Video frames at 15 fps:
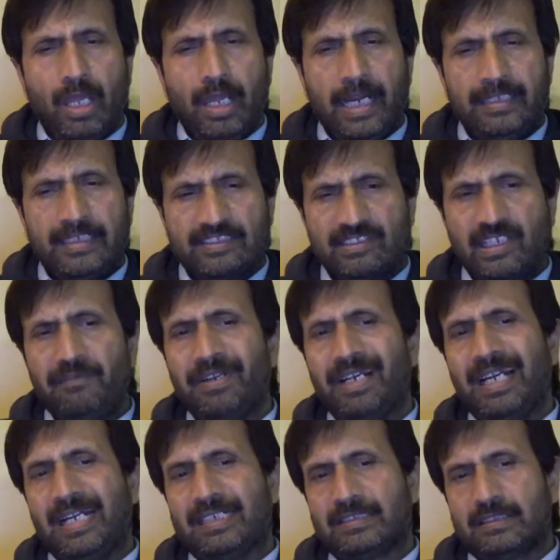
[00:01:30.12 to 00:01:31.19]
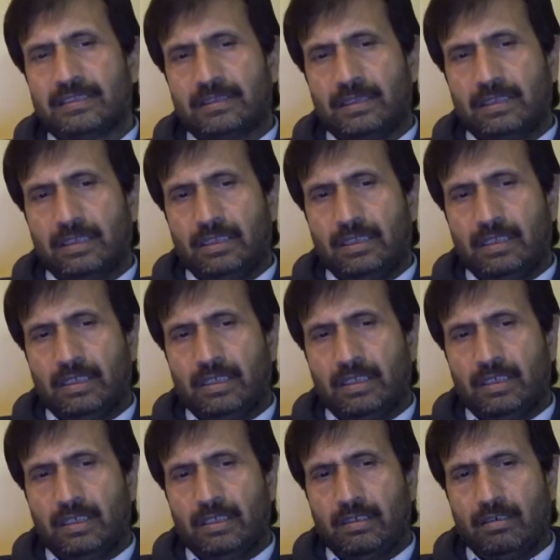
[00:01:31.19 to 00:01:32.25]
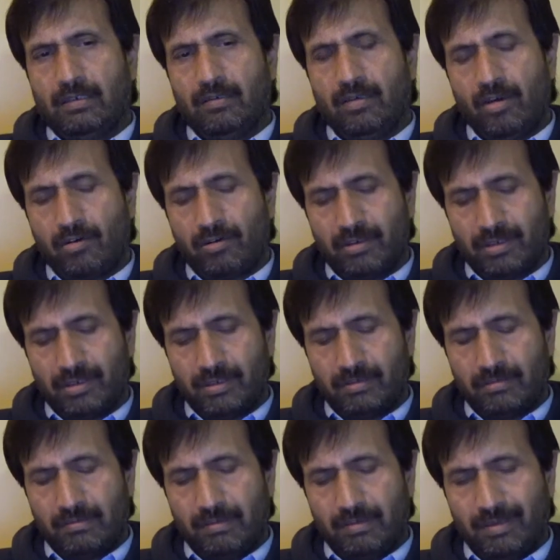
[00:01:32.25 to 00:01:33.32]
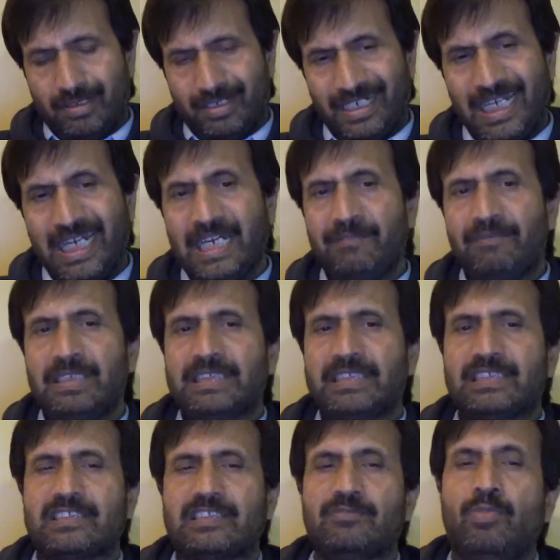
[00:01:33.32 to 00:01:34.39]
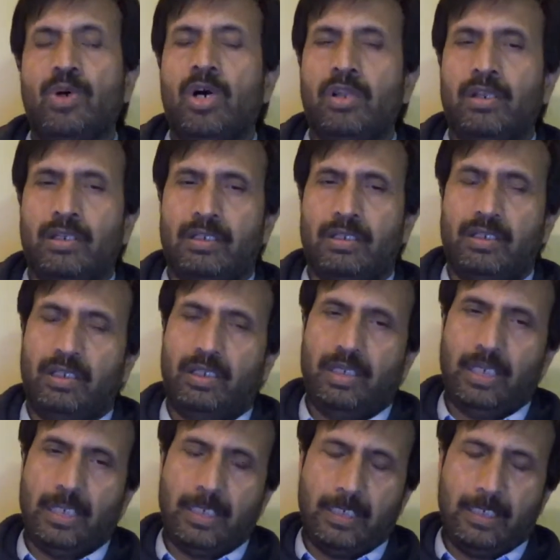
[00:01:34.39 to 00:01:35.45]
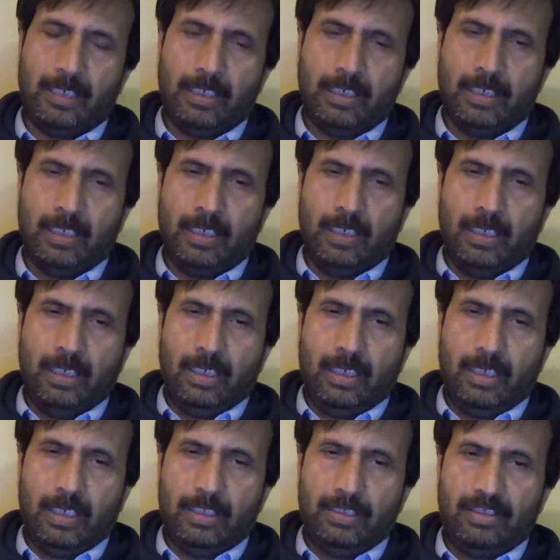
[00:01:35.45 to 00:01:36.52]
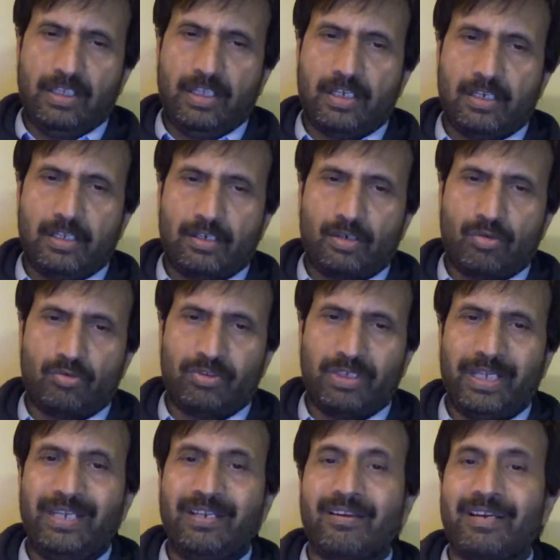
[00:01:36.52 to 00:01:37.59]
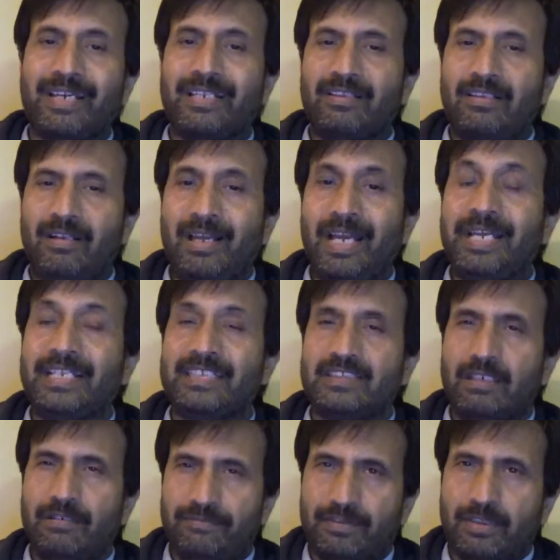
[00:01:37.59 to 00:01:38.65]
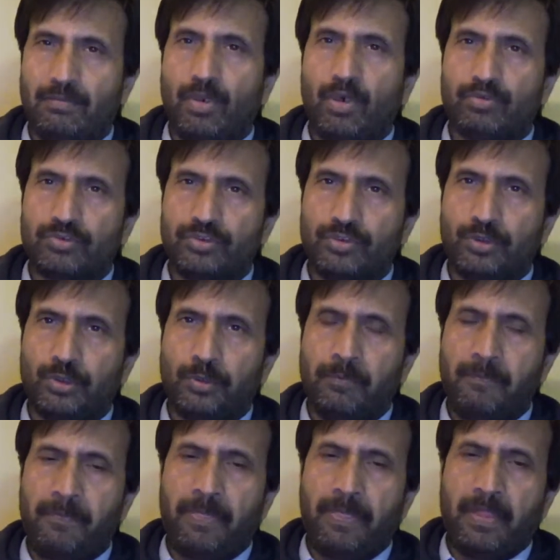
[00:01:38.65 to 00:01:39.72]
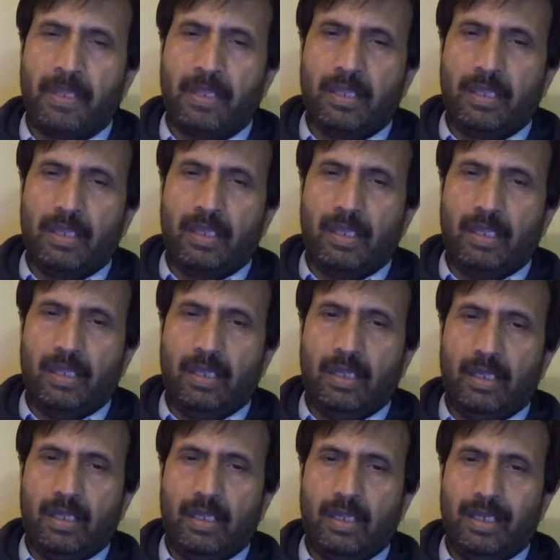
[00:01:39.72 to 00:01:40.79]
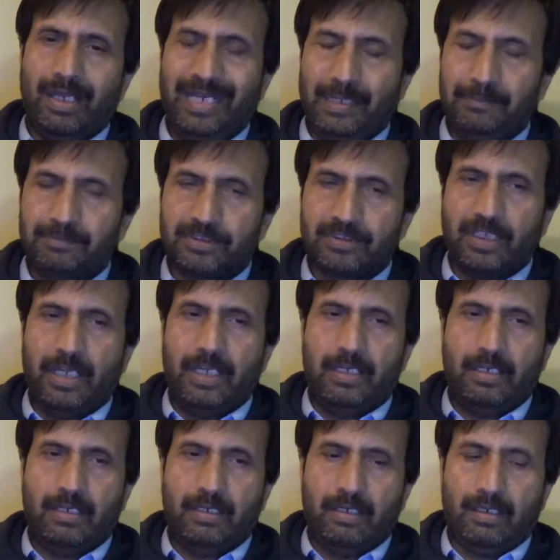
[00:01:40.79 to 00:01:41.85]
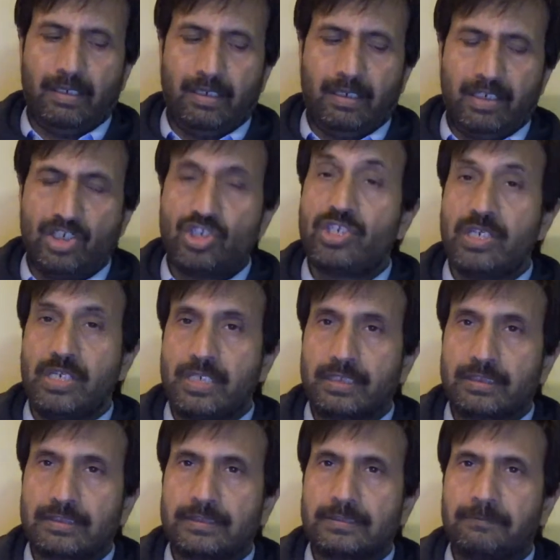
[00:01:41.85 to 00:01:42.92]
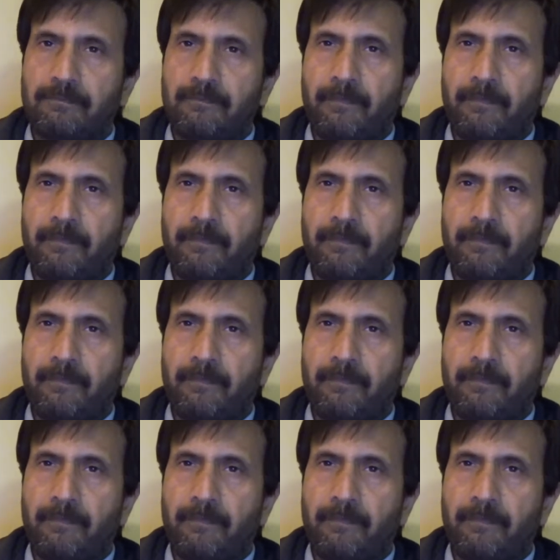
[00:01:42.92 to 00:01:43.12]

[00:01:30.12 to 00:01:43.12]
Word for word: and the salivary glands are uh, relatively small and, and uh, uh, they are around the inner linings of the mouth, you know, lips and cheeks.